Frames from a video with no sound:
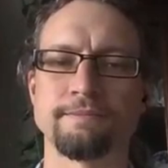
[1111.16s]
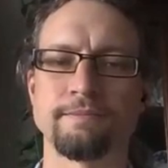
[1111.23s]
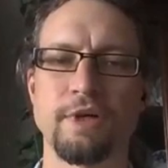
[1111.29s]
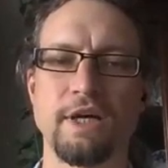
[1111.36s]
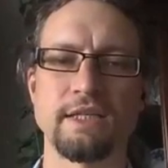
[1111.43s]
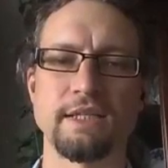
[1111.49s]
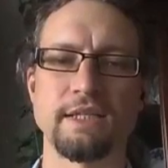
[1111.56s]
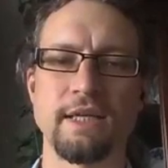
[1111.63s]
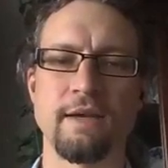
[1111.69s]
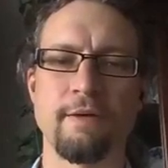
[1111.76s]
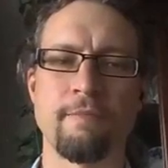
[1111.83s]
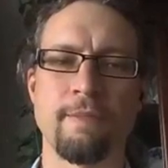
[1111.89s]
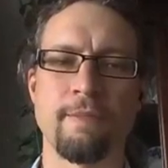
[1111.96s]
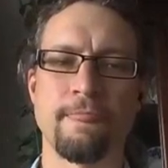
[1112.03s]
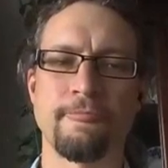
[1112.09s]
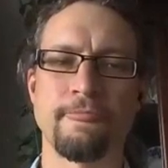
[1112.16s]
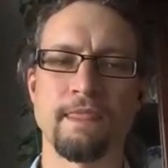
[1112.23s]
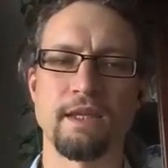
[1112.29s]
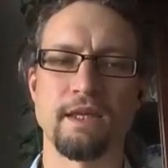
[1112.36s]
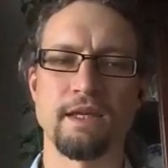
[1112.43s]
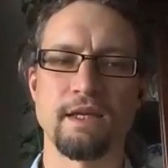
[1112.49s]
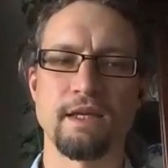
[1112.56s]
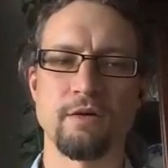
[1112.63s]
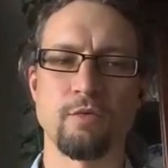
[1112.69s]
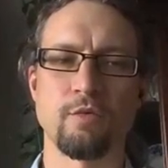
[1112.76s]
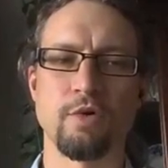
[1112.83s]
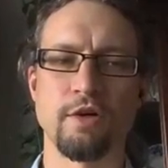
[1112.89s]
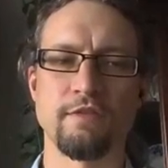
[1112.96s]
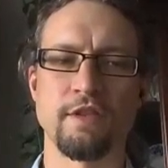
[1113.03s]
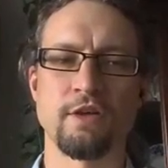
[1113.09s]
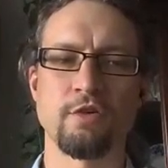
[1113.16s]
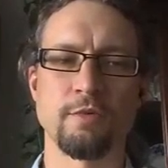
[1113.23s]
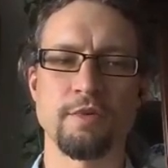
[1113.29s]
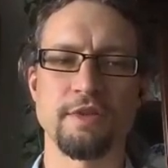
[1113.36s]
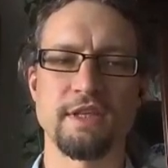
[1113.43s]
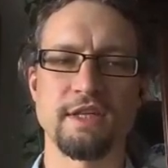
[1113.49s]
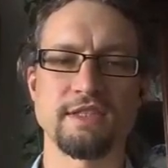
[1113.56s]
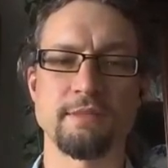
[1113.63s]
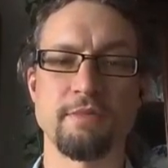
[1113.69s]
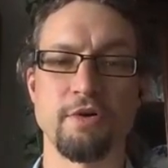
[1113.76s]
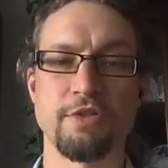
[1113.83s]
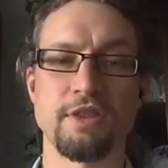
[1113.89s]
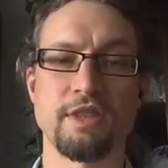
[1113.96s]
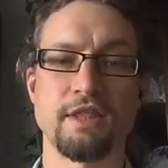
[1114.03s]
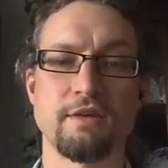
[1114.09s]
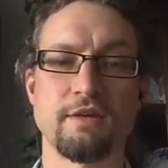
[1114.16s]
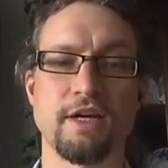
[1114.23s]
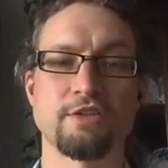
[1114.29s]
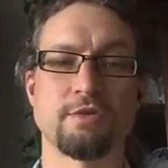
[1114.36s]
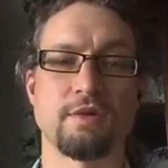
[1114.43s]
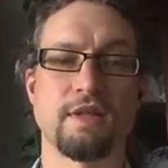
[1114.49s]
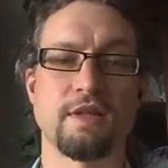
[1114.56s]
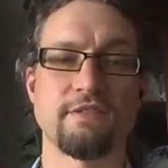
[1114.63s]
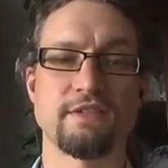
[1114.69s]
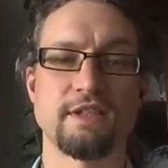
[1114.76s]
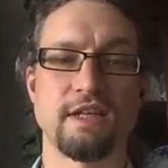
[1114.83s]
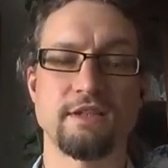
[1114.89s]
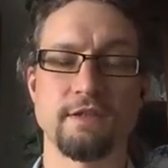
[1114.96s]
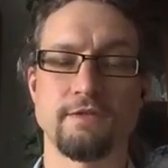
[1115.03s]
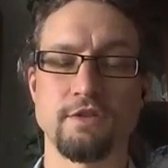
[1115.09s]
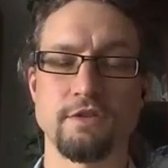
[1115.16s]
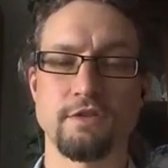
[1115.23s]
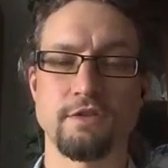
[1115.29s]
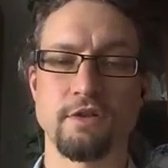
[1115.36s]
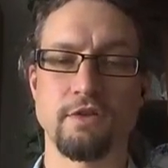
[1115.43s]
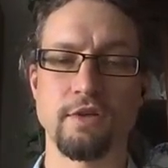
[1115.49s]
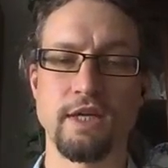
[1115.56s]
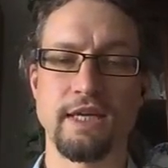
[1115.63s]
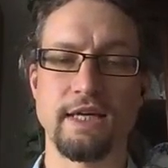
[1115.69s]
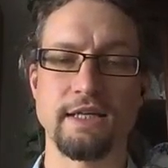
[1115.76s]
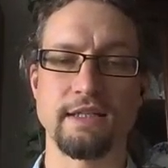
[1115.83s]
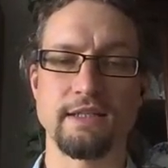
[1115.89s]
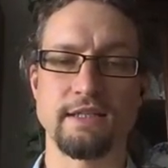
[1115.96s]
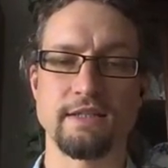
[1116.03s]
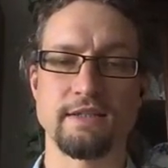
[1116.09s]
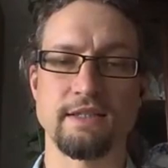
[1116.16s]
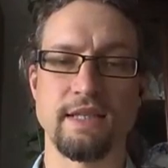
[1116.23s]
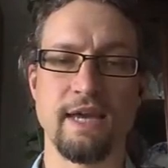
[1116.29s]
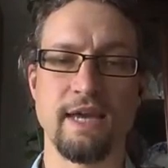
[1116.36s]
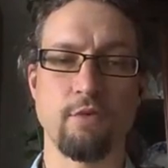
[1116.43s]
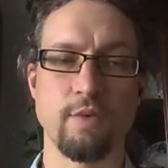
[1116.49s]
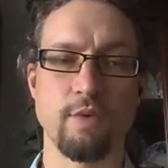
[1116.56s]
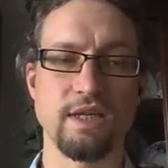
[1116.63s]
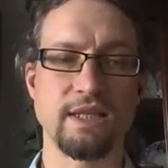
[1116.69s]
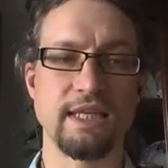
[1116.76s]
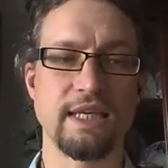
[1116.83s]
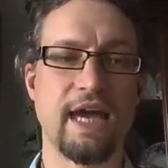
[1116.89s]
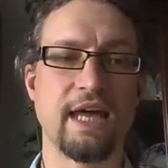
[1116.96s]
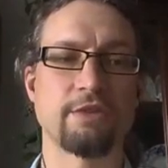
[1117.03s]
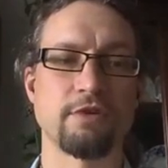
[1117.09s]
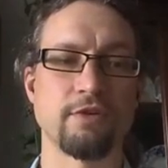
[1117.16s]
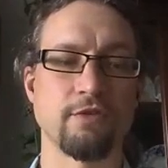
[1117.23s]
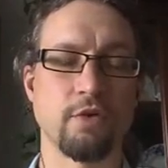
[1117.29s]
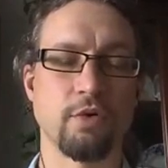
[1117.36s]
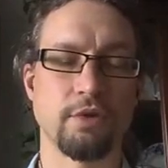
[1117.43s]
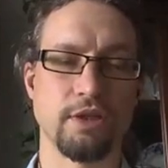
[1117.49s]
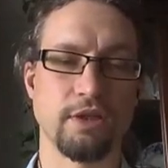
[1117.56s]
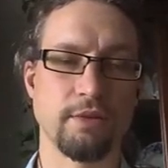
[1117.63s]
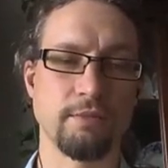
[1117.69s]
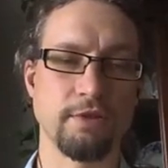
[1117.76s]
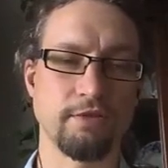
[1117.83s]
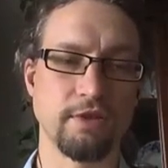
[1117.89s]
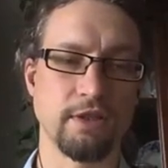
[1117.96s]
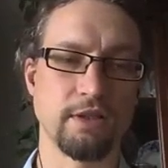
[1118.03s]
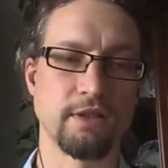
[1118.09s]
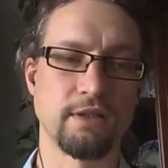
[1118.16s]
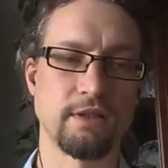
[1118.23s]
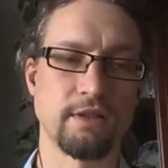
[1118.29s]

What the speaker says: But one of the notable things about their actual lifestyles, if you start looking at it, is they have a weekly gathering for Holy Communion.